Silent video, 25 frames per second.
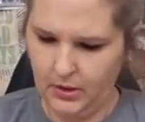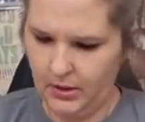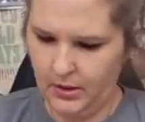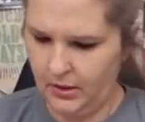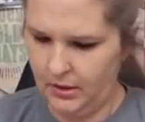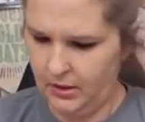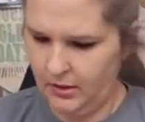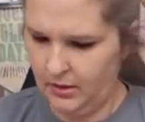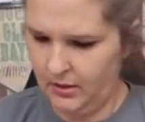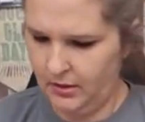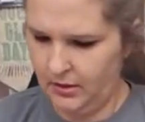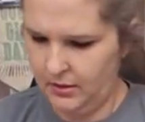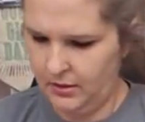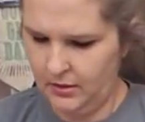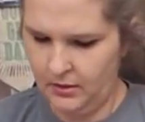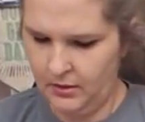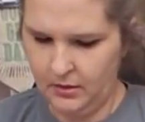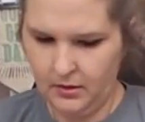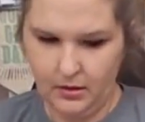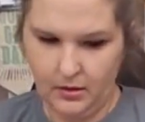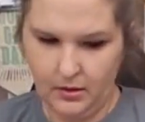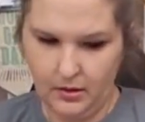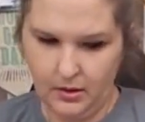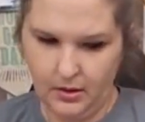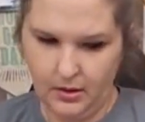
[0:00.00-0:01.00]
it
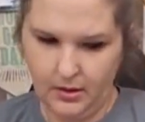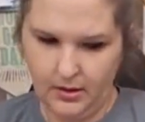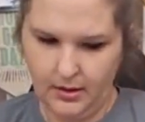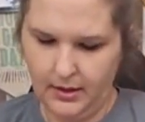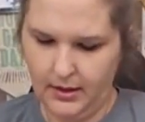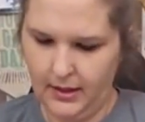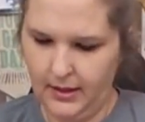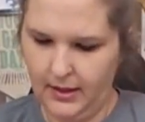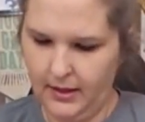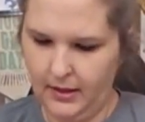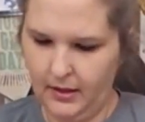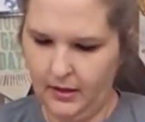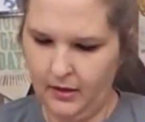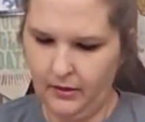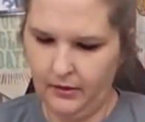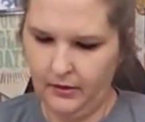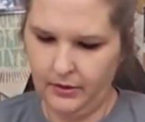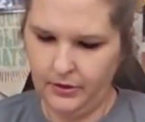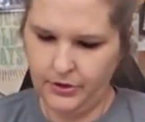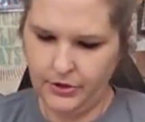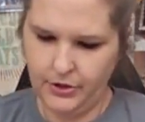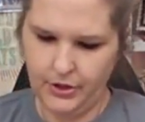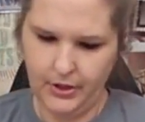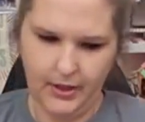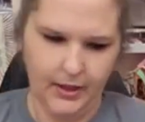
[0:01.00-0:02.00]
on a
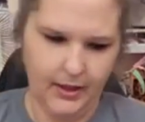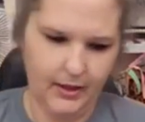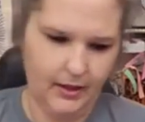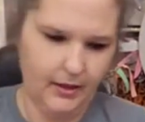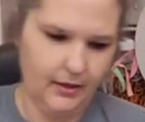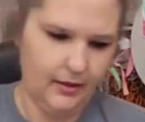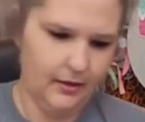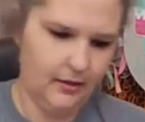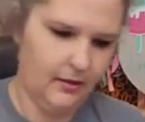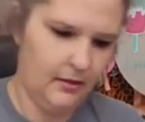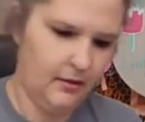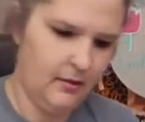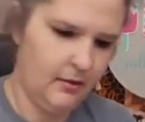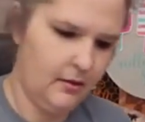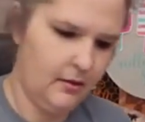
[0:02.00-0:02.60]
color tray.